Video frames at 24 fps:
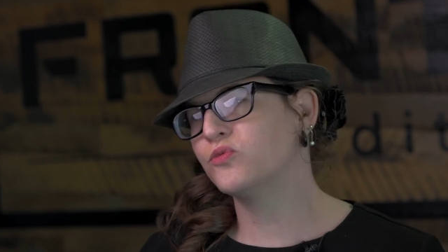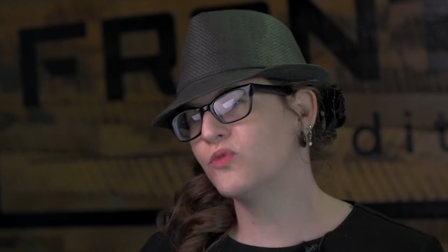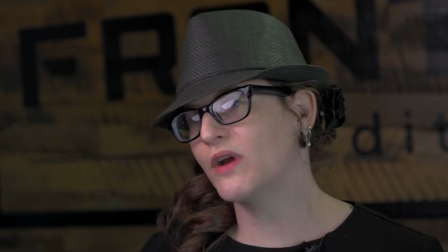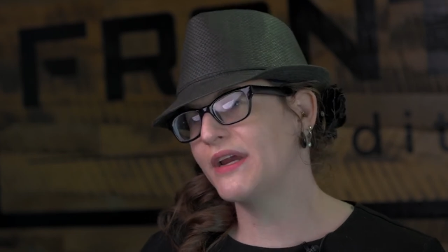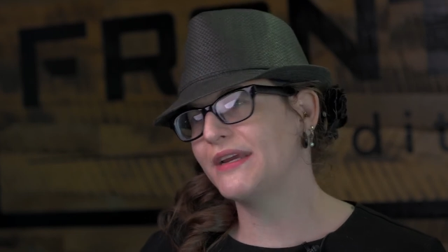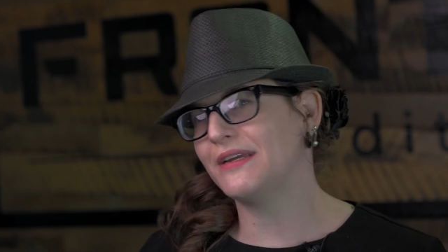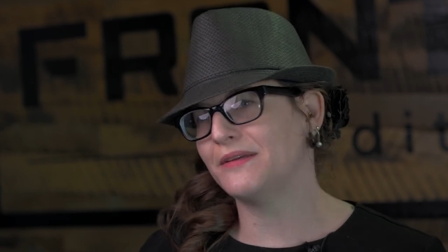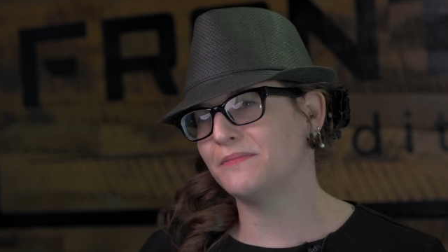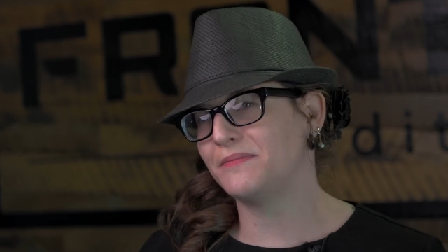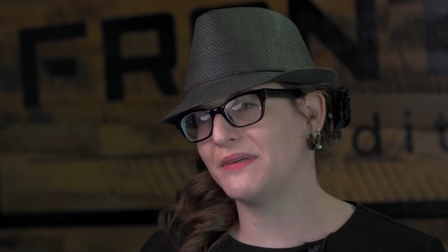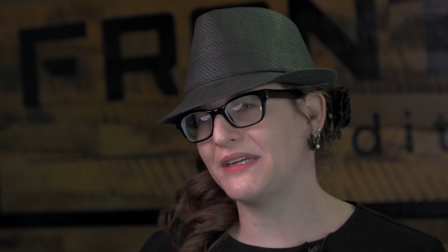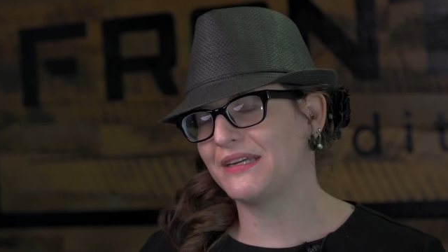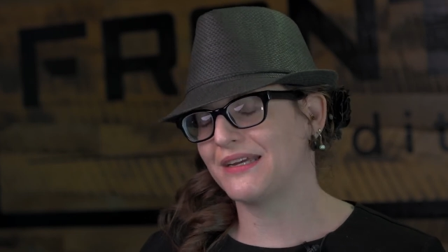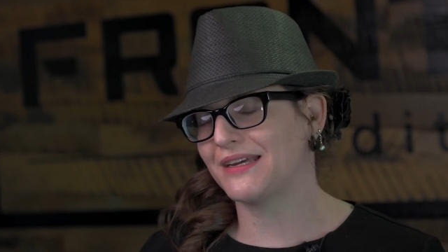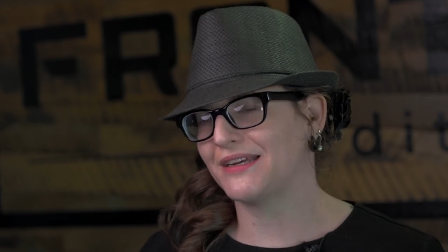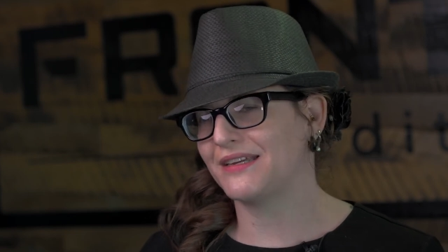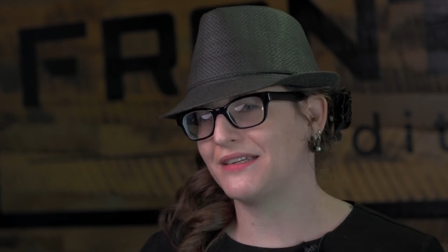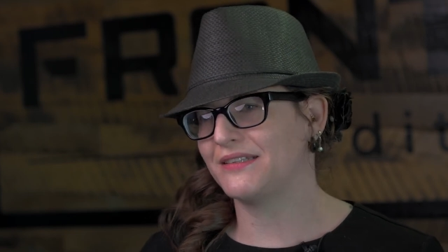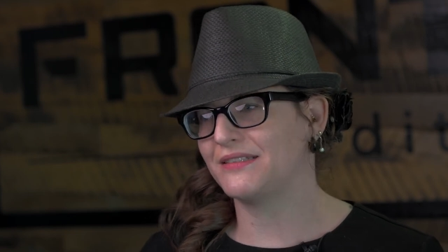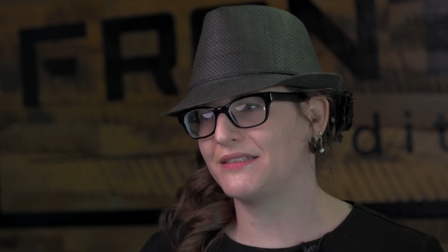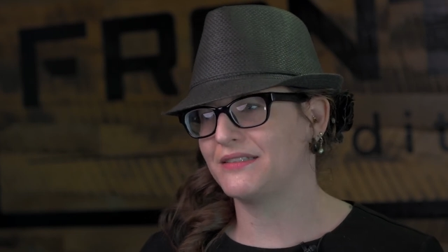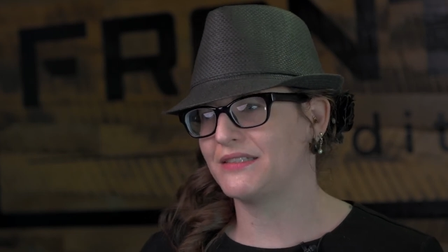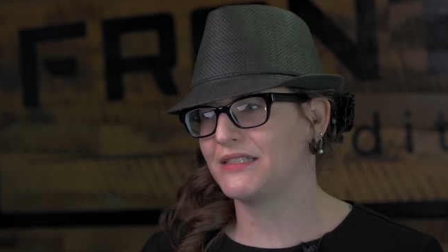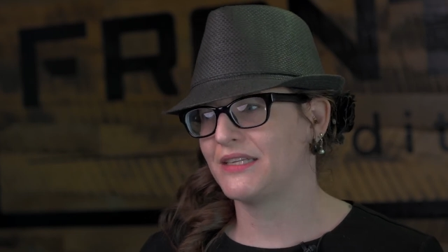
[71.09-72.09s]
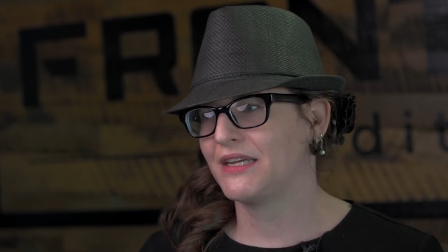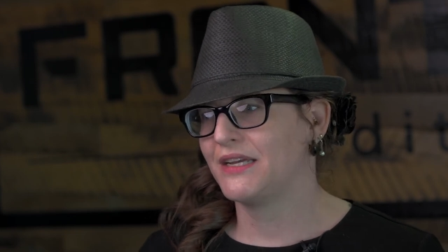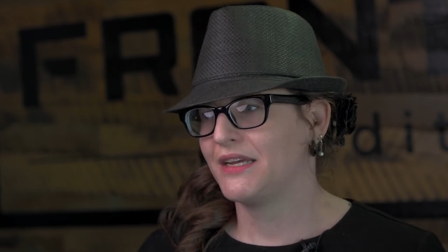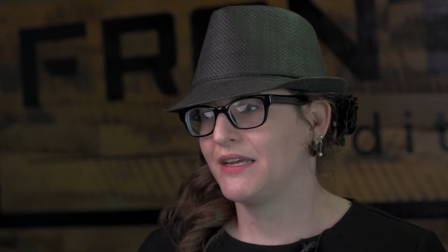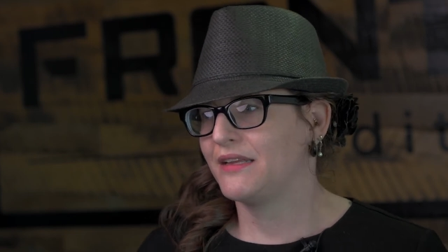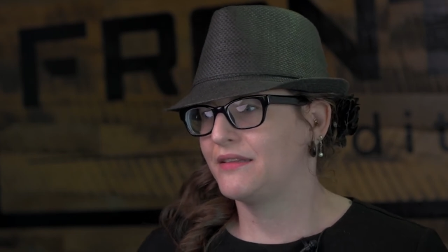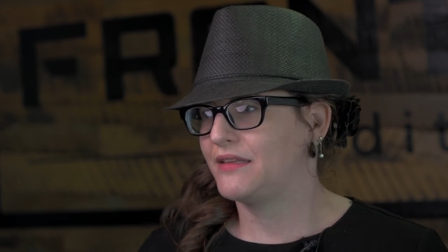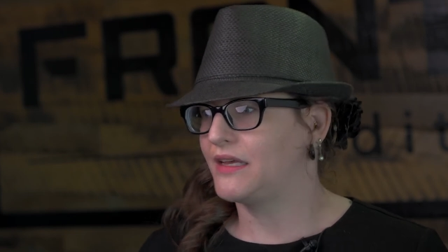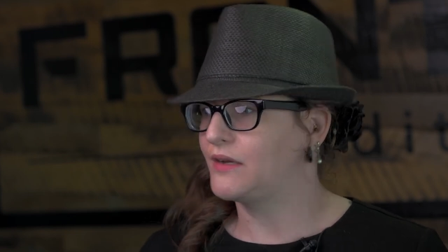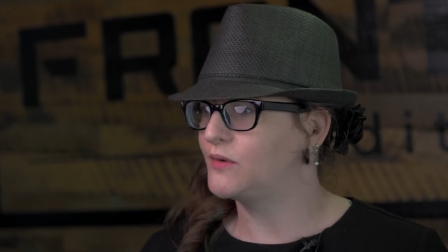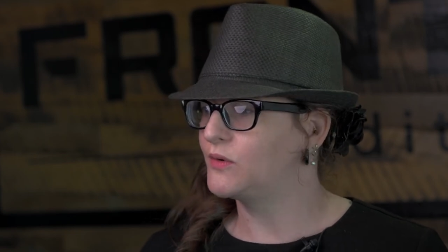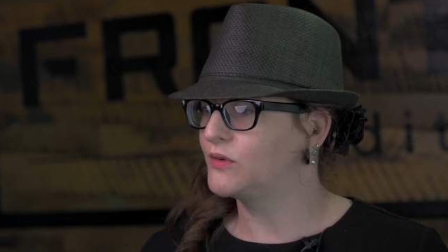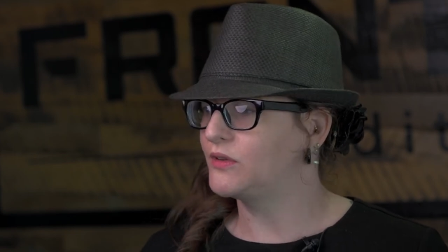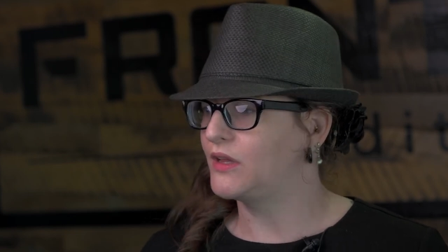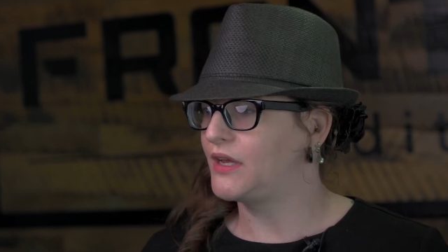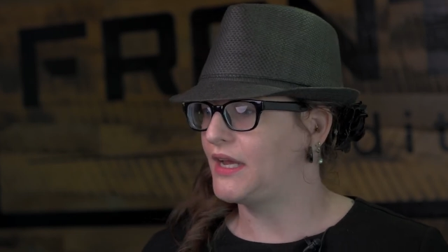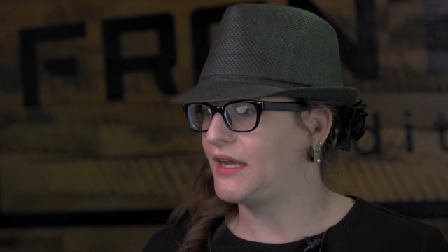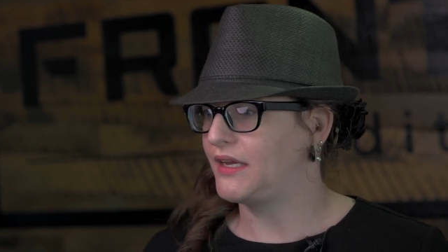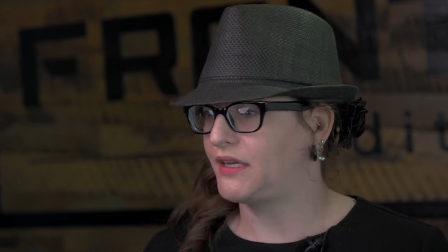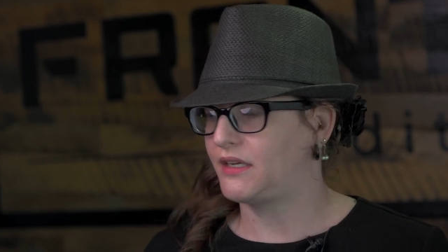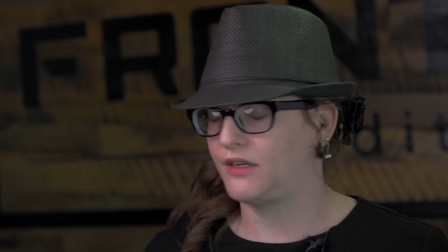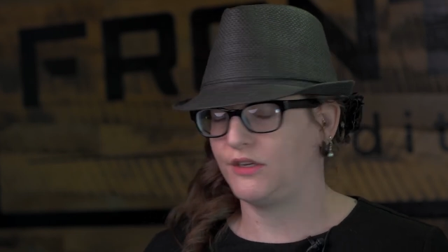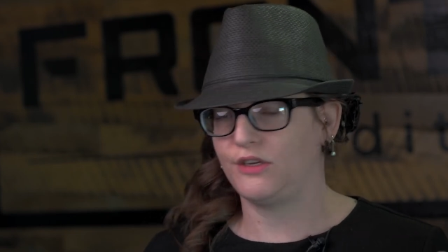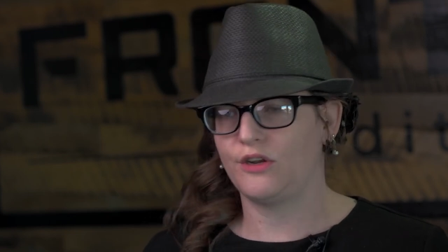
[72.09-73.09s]
great because they were
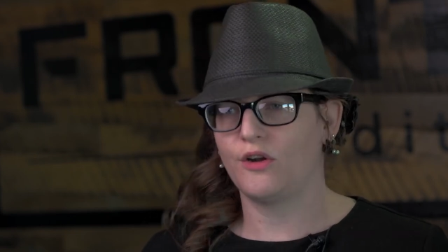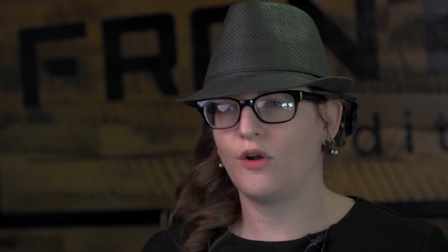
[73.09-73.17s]
like,